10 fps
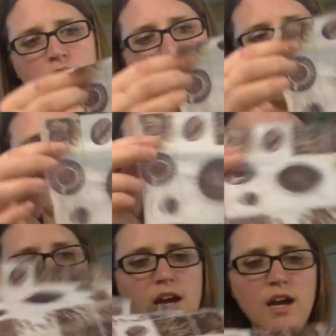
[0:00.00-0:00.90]

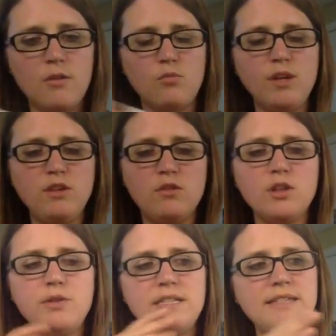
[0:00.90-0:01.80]
which when you
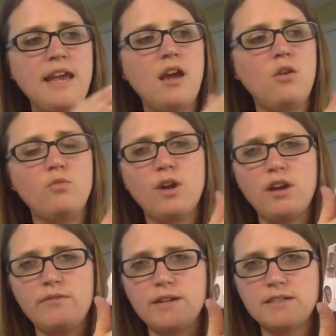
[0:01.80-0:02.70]
glue it down,
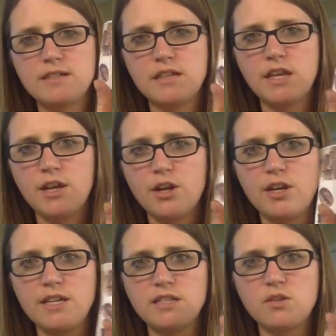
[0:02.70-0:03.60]
wherever it's clear,
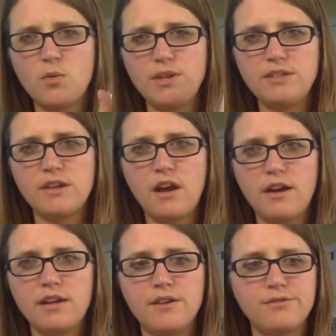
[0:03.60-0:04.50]
it's going to
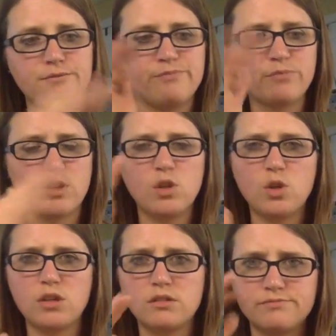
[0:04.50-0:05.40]
kind of look